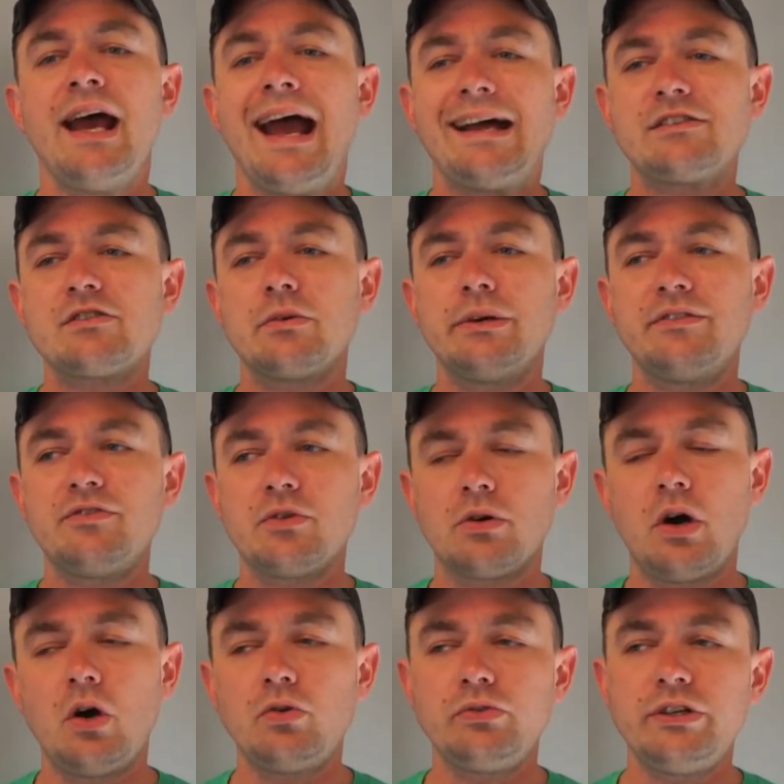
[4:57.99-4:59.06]
And so if
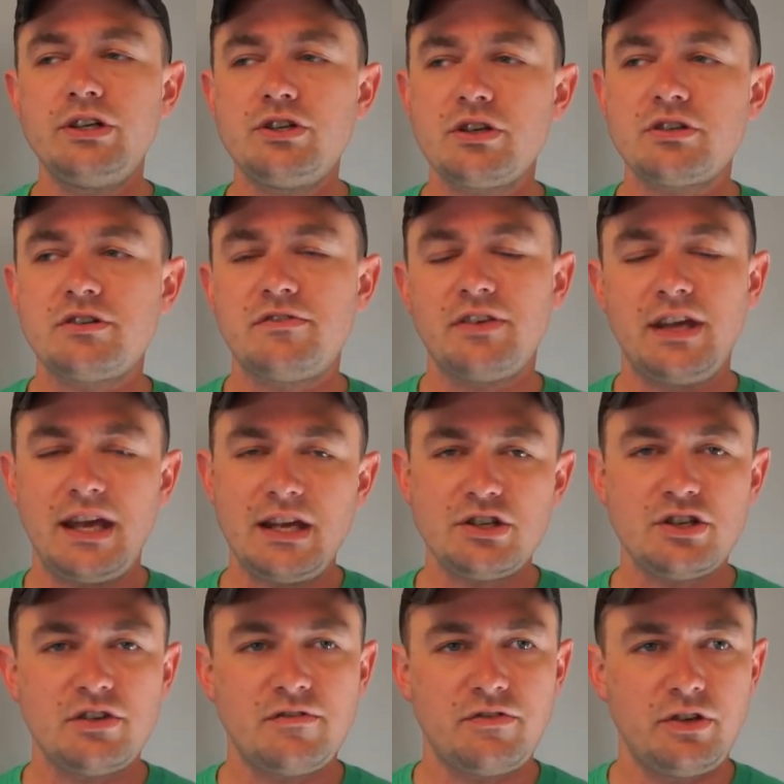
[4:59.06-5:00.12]
your only
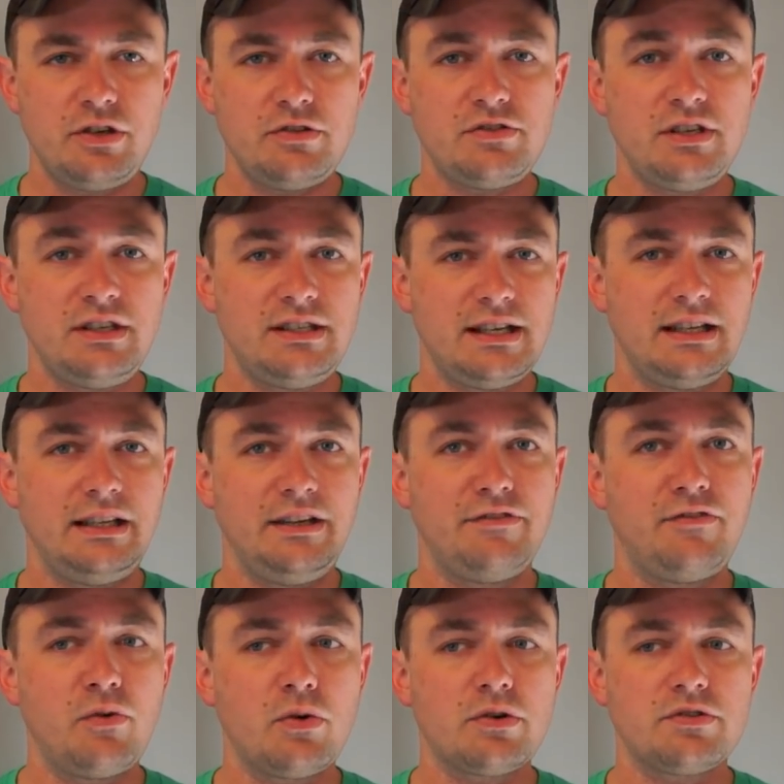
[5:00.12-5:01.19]
justification for using deadly
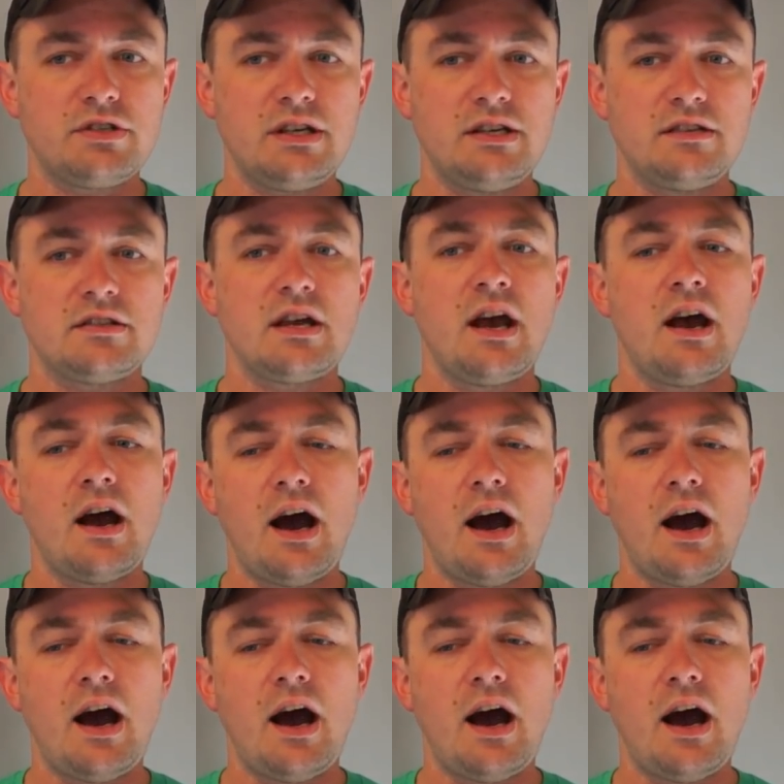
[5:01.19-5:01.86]
force is,